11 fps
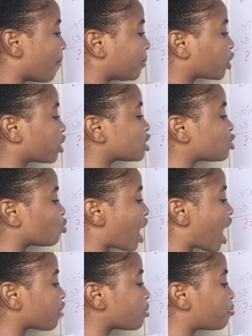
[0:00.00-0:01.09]
because we are
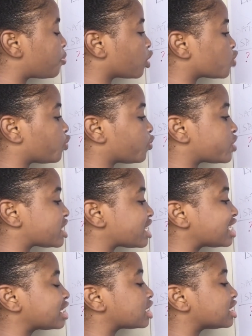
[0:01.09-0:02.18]
having plus 15